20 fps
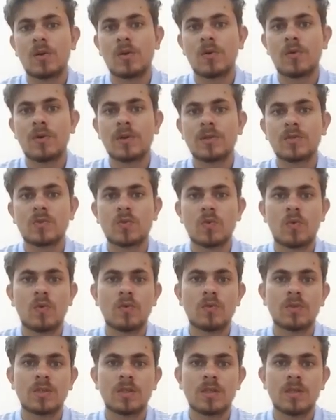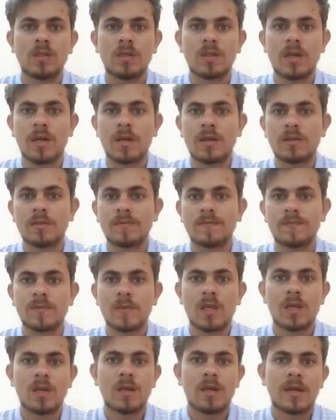lawyer so she can
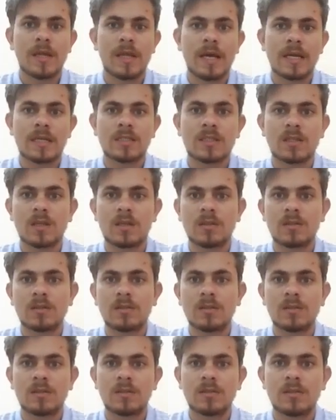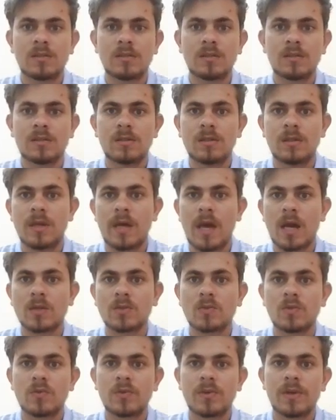ex-
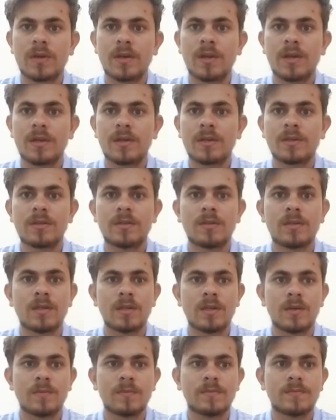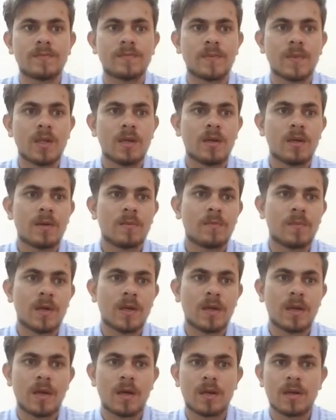exonerate him,
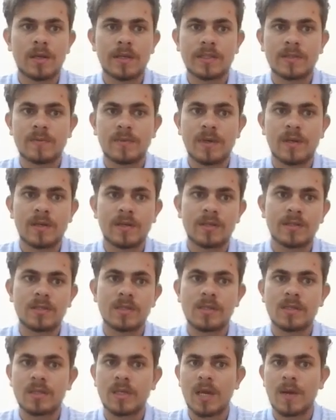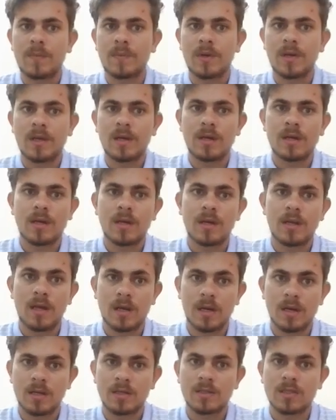but her husband is skeptical
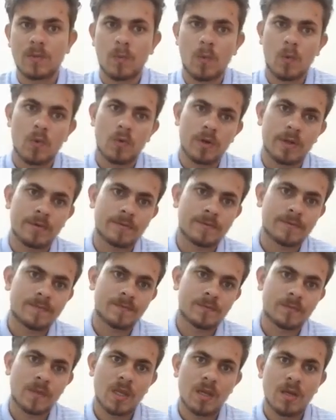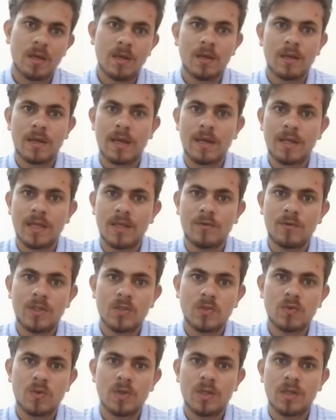and unsupportive. And
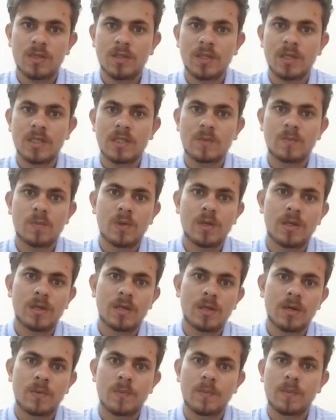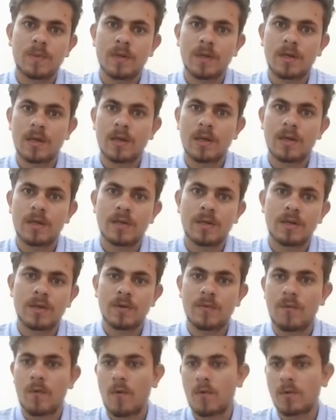eventually they split up and later
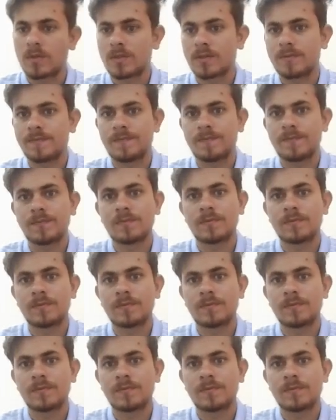divorce.